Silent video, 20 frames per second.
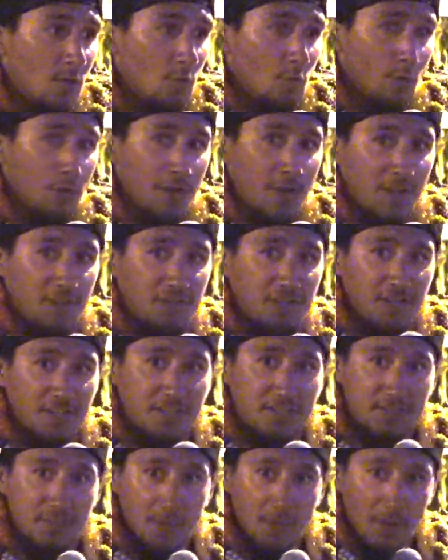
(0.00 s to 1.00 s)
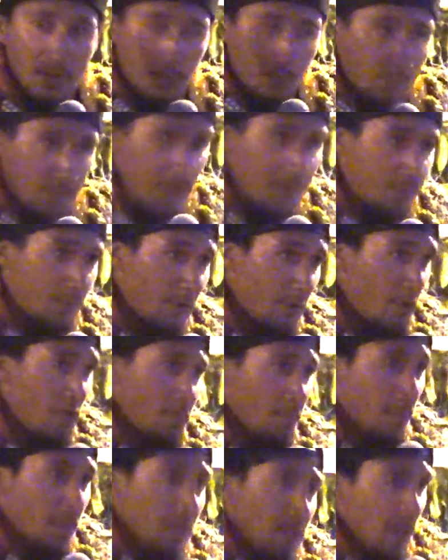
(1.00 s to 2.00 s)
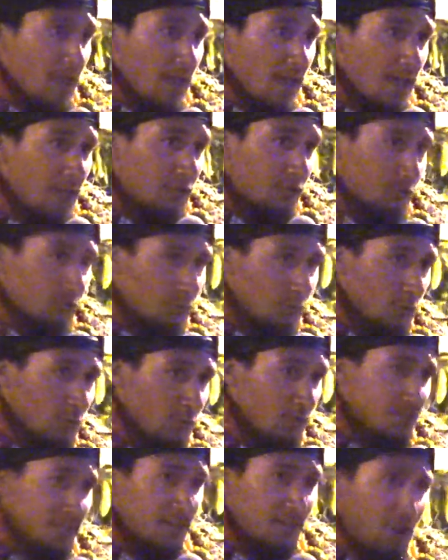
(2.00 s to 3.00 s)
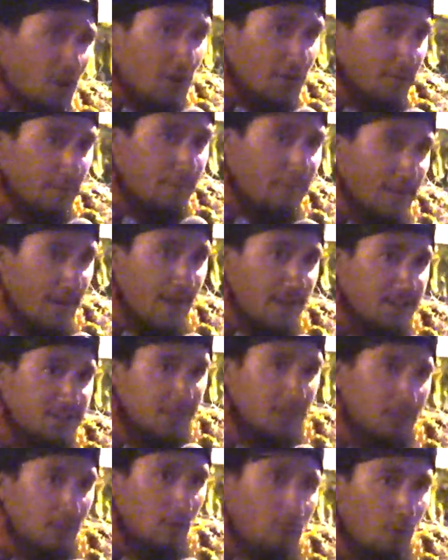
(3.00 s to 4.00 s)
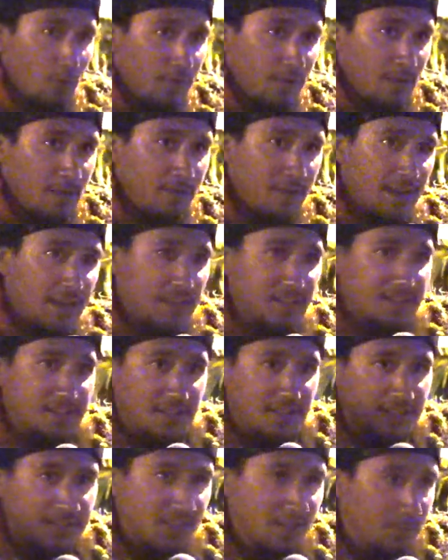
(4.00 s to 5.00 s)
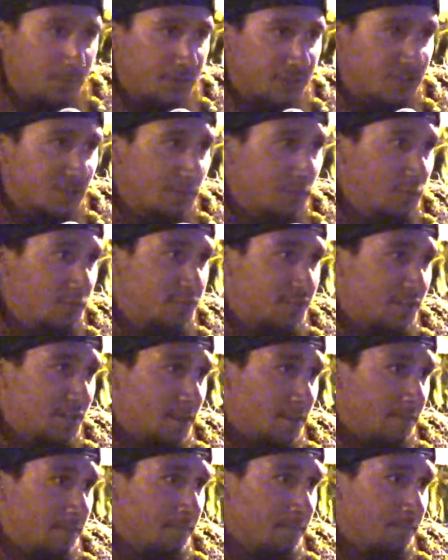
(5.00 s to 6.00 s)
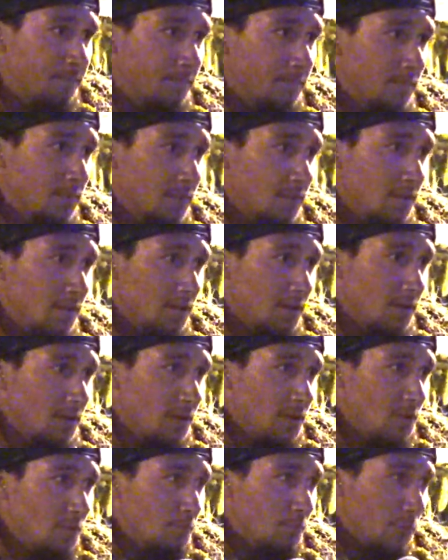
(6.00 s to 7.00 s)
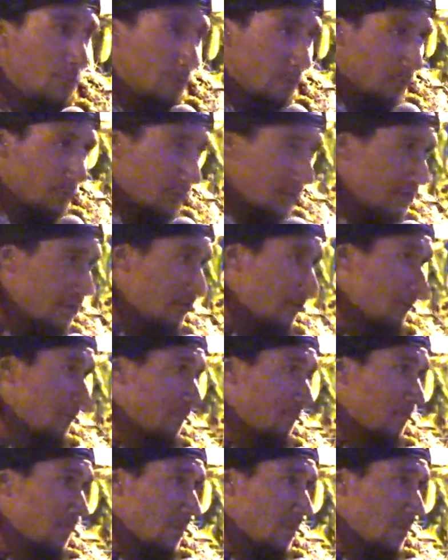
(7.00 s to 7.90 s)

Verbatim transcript: We're not just people and tools and artifacts and clothing that exist in Bishop Museum, but we're real.